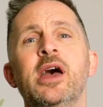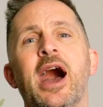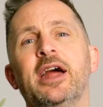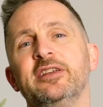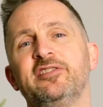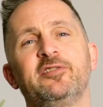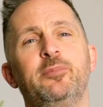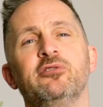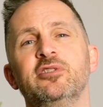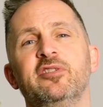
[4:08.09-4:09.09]
and
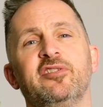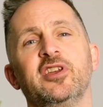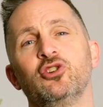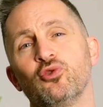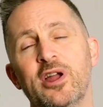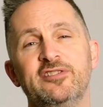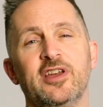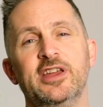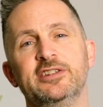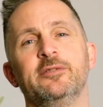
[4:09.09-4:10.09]
experiencing greater
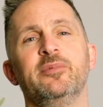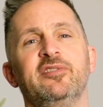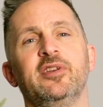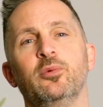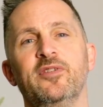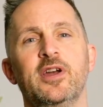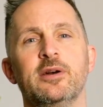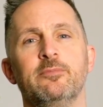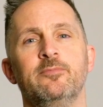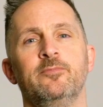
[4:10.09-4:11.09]
intimacy with Him.